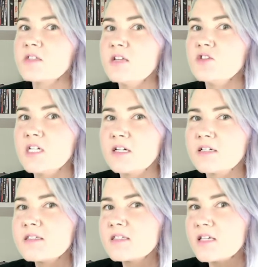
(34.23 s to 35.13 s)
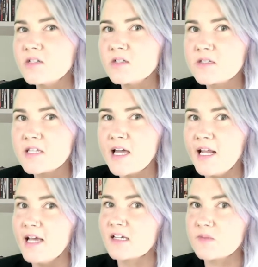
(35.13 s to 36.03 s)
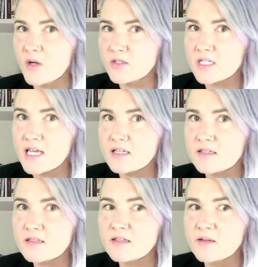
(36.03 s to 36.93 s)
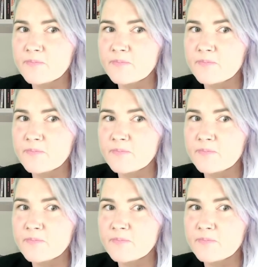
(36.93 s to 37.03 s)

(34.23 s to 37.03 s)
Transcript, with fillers: engineering skills and expertise.